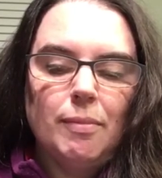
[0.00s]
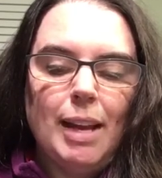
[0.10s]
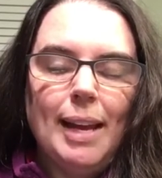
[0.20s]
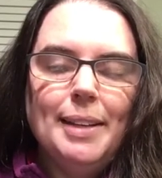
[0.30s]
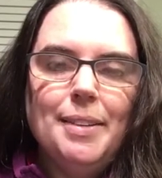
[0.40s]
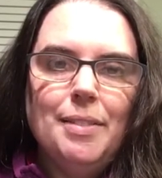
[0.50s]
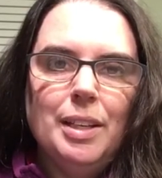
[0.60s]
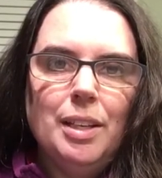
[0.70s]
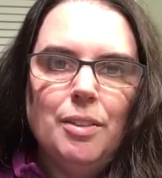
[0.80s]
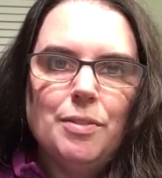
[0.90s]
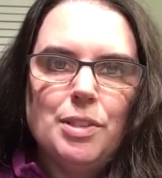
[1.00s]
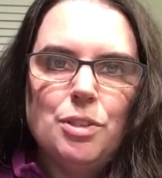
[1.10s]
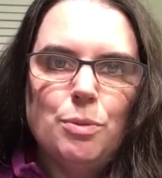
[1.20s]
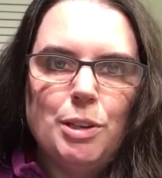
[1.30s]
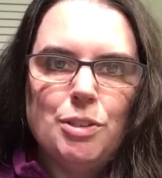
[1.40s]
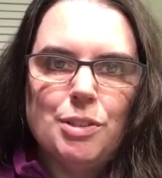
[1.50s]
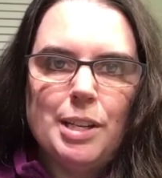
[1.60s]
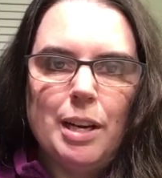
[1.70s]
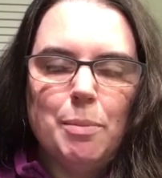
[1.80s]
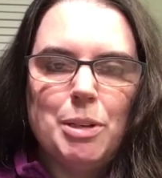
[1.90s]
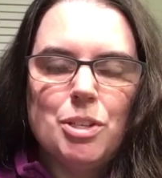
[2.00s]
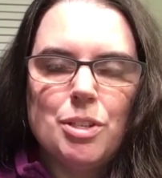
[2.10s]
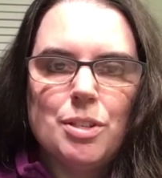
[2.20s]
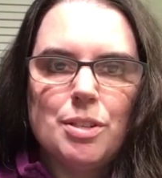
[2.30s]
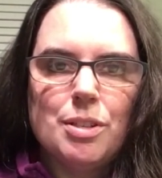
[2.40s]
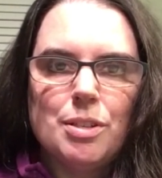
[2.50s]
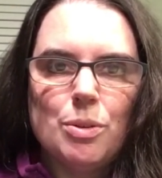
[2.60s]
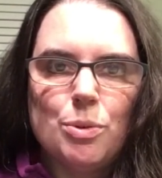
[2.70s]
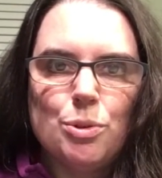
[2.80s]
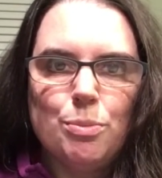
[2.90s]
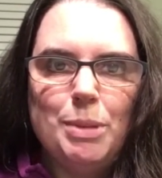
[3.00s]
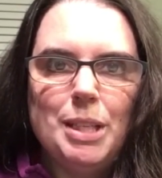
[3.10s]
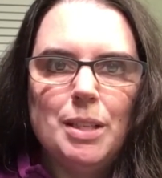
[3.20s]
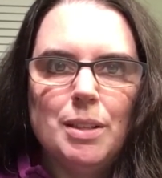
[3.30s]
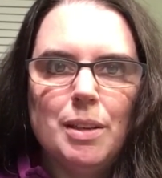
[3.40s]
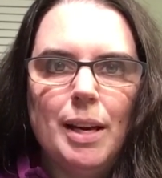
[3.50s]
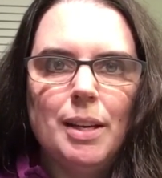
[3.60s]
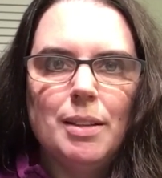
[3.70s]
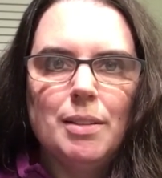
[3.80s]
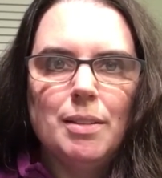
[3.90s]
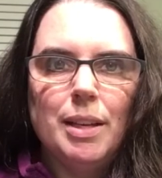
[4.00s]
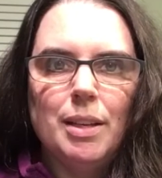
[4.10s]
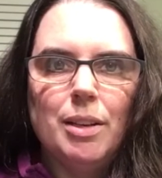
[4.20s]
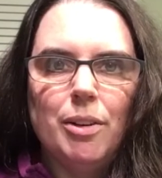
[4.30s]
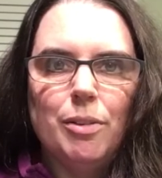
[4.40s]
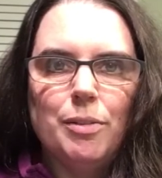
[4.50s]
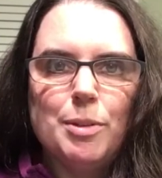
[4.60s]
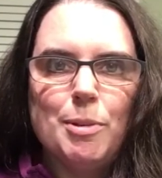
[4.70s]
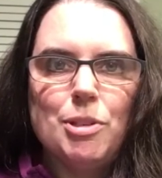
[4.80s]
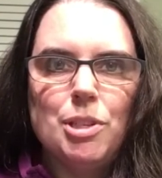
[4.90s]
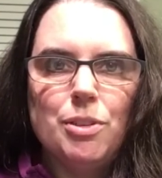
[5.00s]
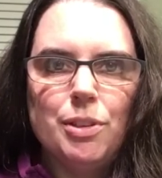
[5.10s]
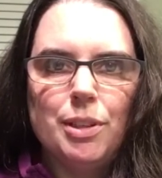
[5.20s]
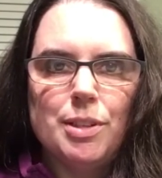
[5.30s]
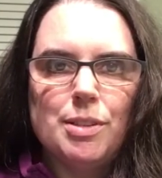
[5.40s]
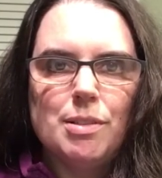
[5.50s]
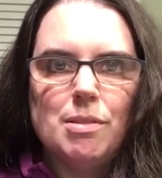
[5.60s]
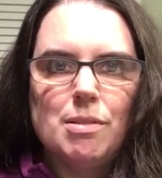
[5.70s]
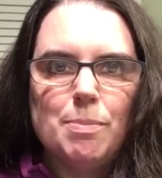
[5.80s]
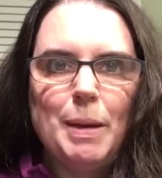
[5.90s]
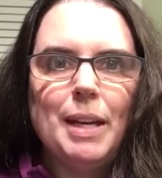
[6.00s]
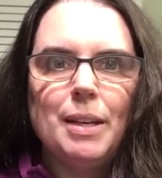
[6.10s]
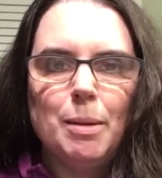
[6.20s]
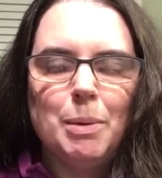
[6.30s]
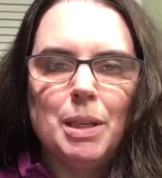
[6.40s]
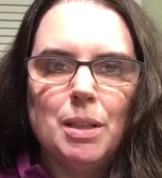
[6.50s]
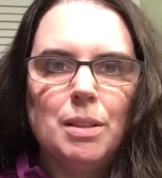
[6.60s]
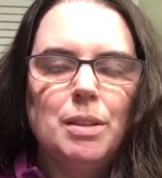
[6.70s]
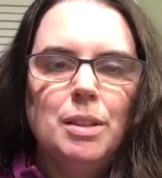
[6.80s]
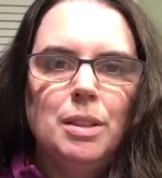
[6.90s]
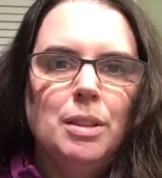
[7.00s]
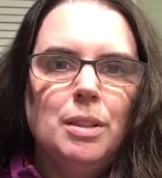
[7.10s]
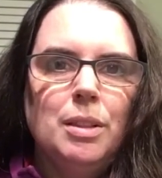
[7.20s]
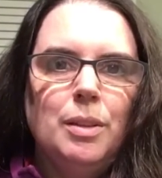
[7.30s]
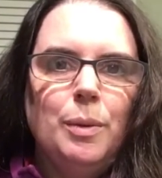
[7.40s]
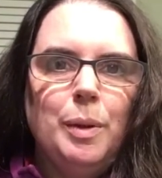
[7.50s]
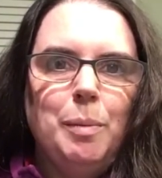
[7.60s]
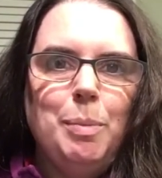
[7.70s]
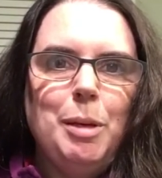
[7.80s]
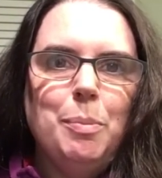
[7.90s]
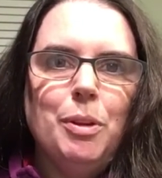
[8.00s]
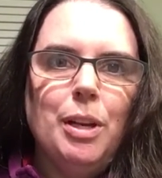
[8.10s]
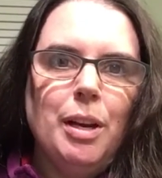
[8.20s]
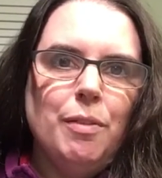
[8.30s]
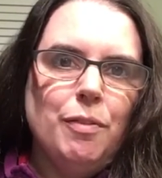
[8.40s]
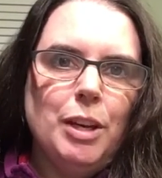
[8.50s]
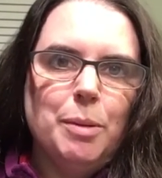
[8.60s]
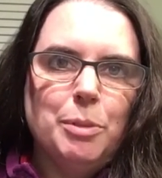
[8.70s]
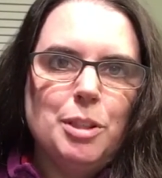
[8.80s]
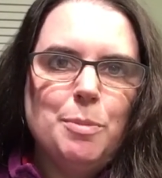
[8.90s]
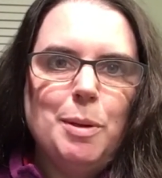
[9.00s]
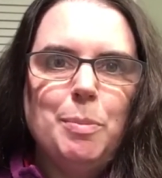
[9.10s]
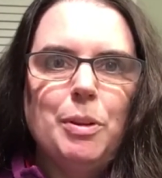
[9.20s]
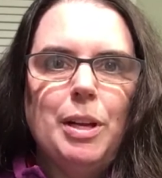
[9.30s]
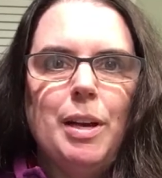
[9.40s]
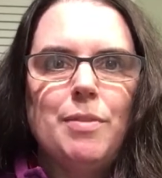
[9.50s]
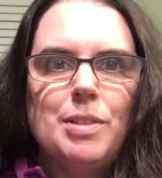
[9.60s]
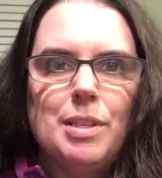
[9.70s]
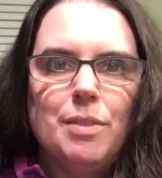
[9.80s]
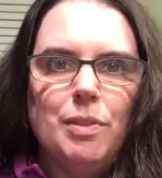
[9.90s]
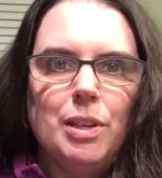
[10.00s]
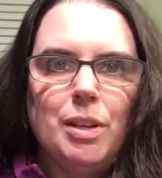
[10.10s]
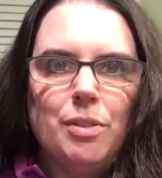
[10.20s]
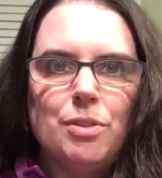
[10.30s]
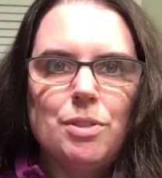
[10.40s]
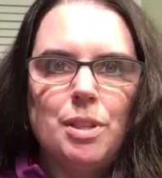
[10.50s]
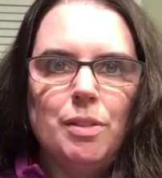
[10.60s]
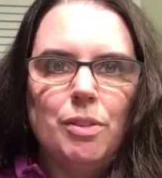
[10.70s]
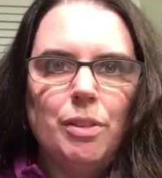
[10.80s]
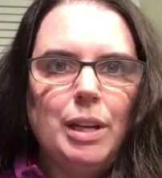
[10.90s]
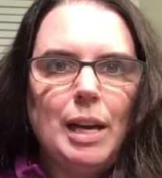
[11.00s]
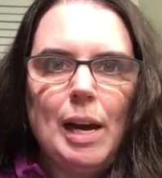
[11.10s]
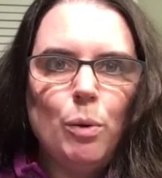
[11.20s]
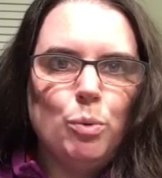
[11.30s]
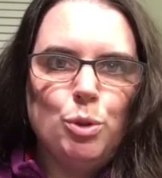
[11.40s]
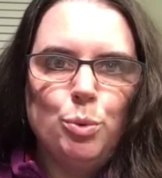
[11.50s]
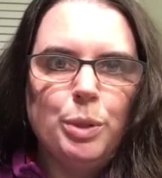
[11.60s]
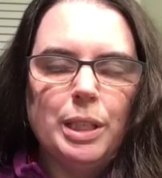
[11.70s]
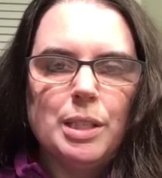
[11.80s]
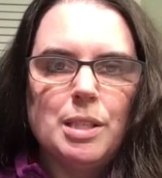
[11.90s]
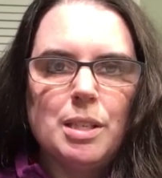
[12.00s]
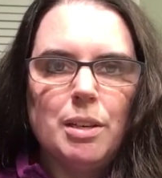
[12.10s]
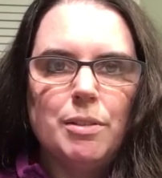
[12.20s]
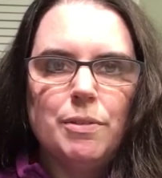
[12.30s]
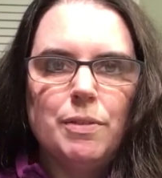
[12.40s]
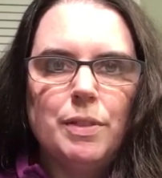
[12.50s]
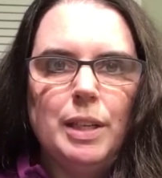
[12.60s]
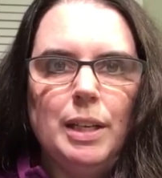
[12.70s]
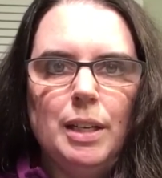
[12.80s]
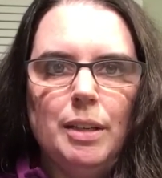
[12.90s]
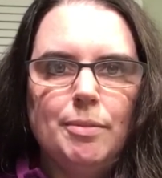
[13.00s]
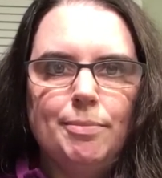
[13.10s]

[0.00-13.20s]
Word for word: I can think of situations, like I mentioned, this social media. I can think of, especially during this pandemic, like people that have families, people that have significant others, and they're like out doing stuff. And